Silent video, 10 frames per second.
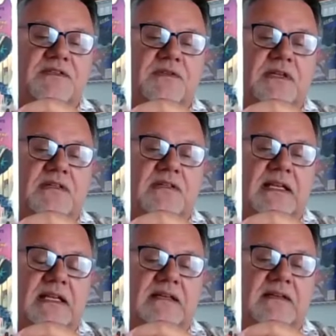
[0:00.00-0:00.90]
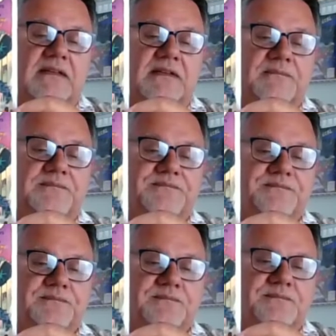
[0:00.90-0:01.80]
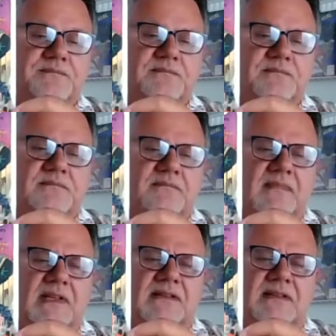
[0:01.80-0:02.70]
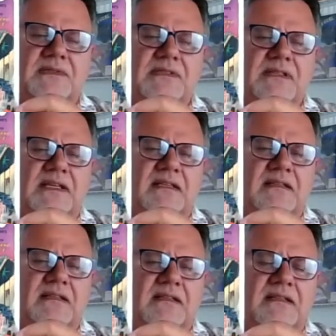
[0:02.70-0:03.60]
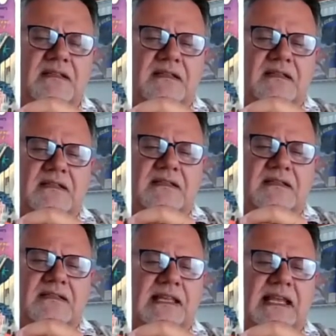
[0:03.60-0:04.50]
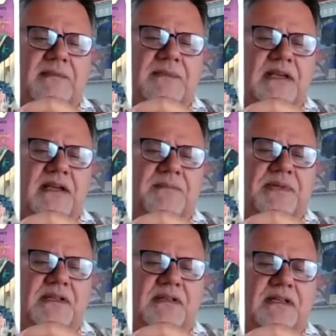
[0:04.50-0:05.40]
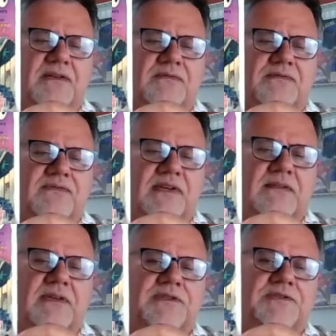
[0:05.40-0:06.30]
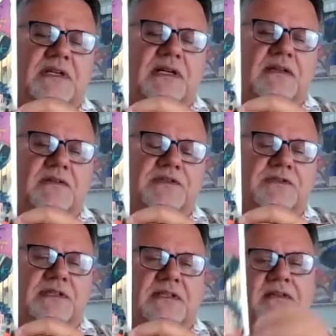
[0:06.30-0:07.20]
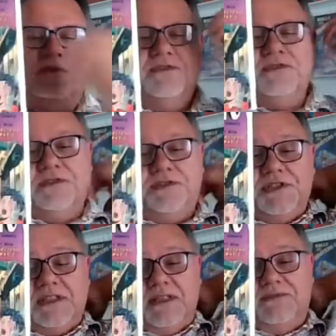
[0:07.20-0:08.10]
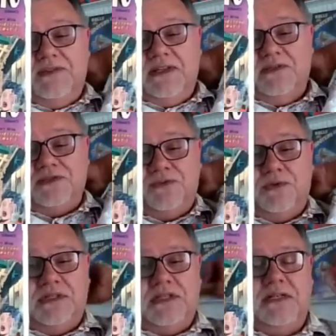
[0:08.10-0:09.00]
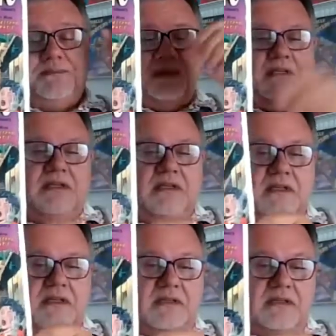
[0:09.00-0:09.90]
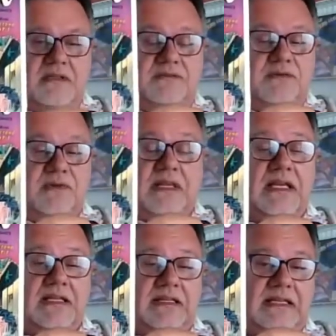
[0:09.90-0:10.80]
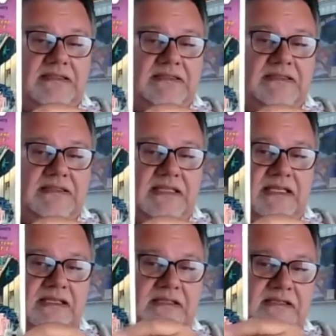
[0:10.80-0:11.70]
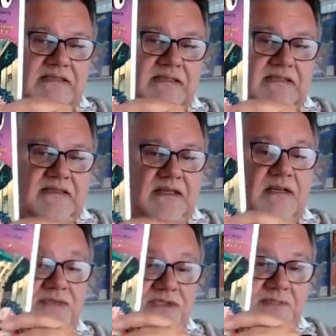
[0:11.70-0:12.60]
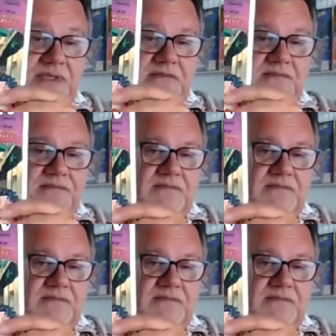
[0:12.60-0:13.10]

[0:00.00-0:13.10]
saw it, and it was like a slabbed copy, like over $500. So I did a little searching, and I found this raw copy for a lot less. And it's the cover split.